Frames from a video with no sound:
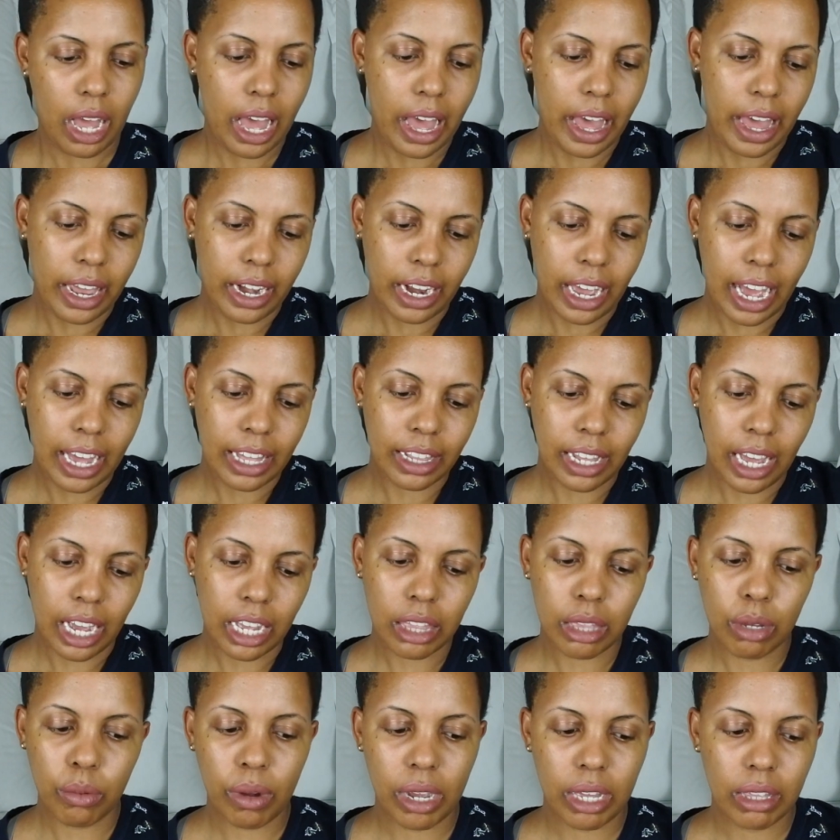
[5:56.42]
And I
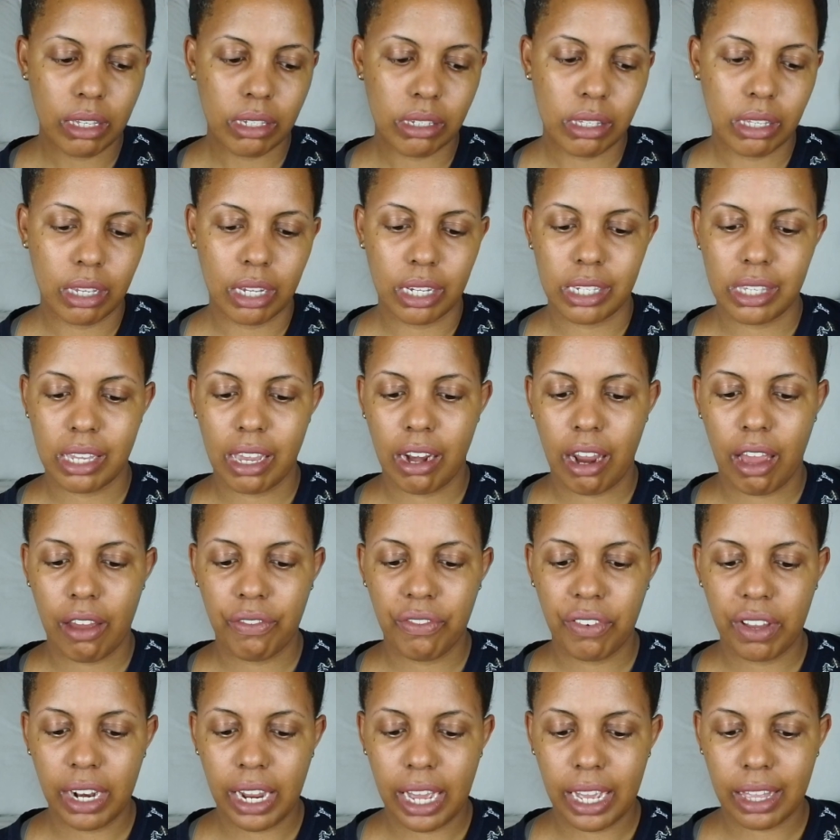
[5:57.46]
like the way this looks. And I
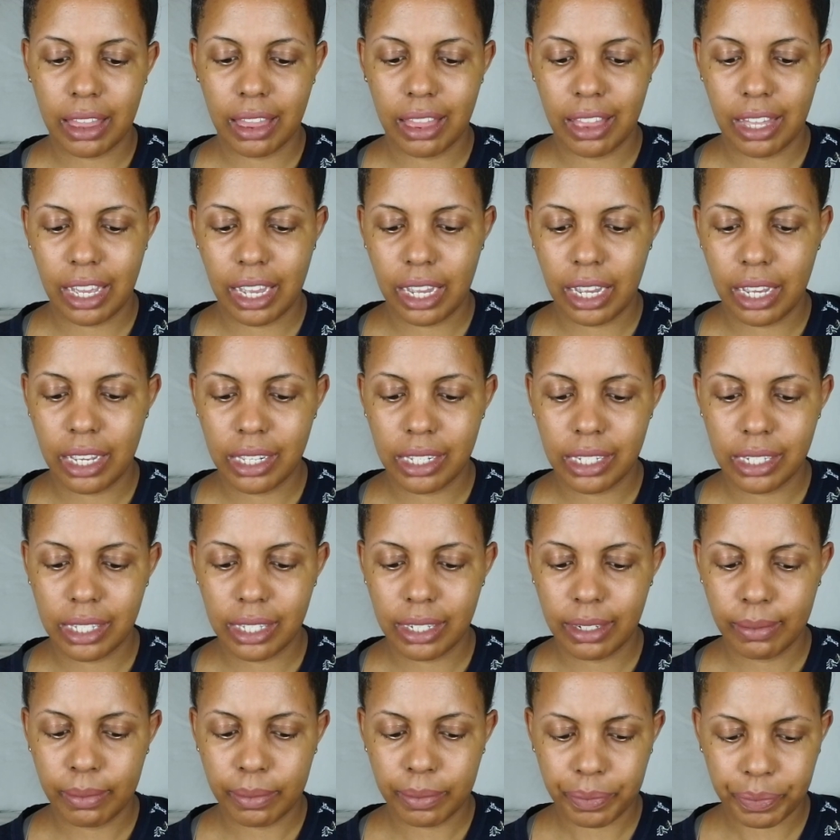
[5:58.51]
feel like
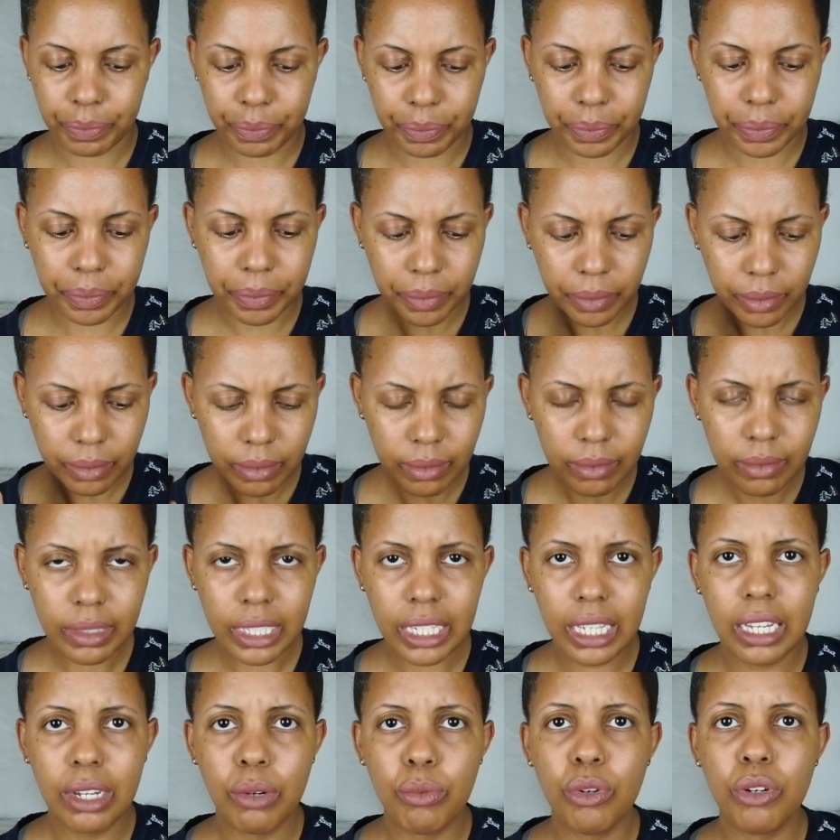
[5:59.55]
these
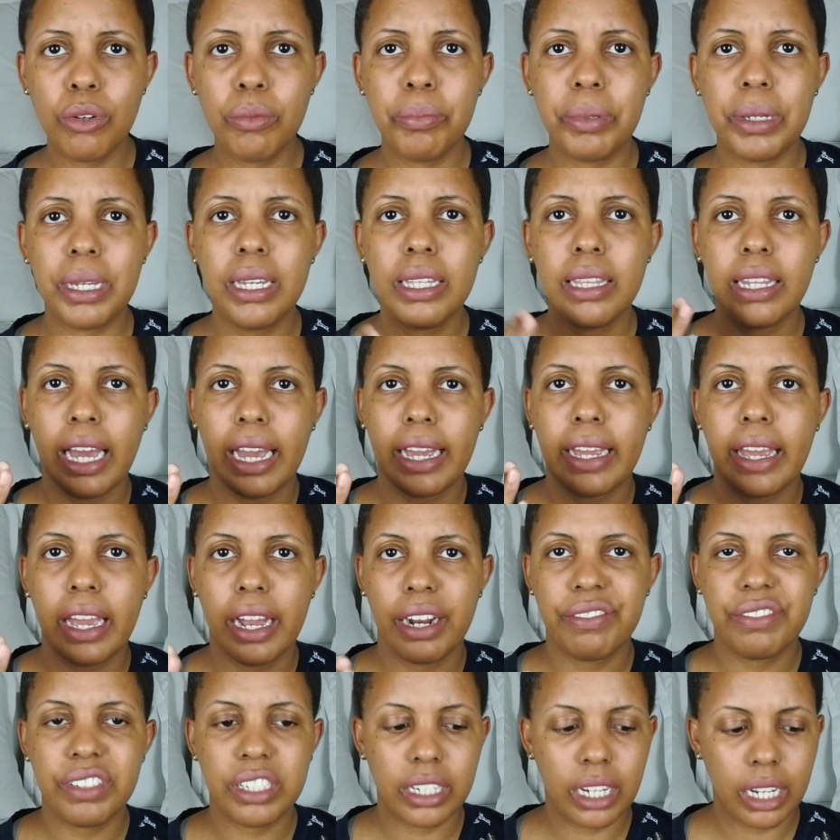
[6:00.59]
will be like
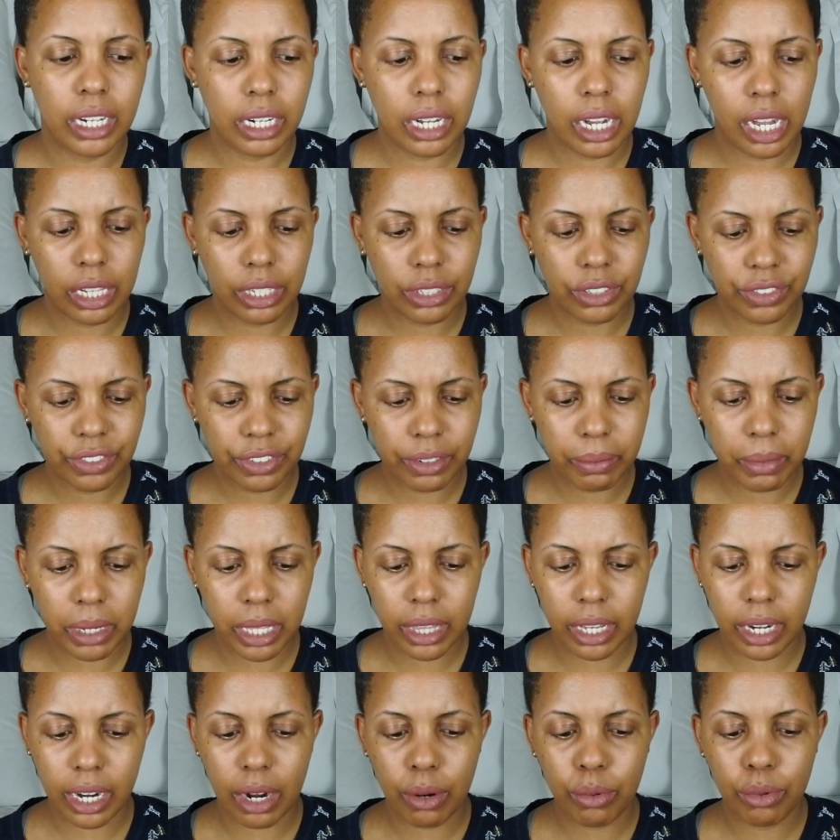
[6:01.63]
everyday colors for
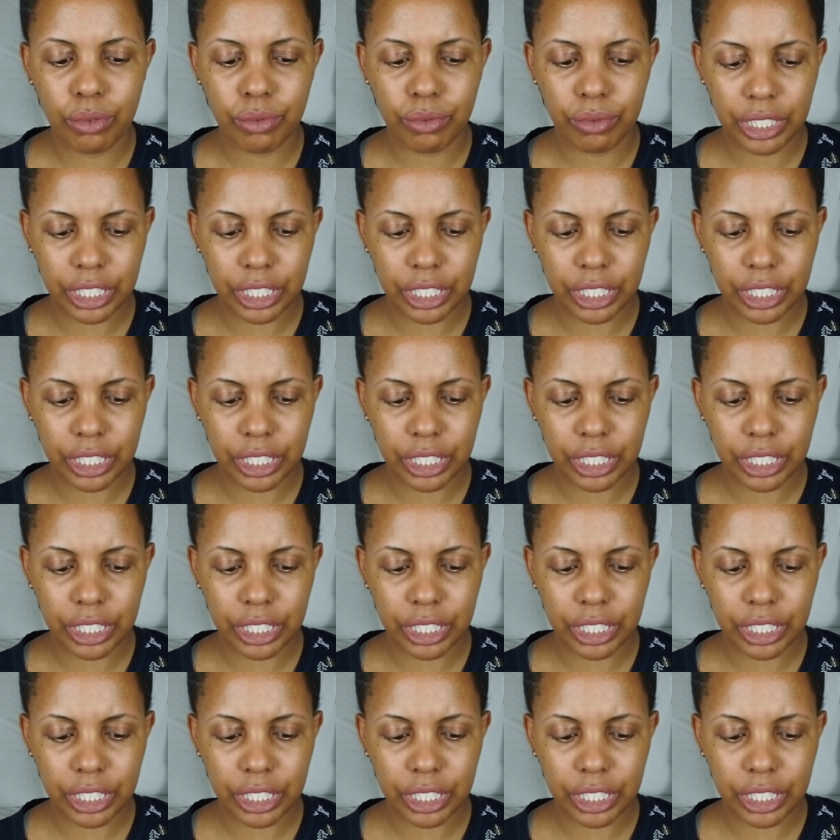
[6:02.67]
me that I will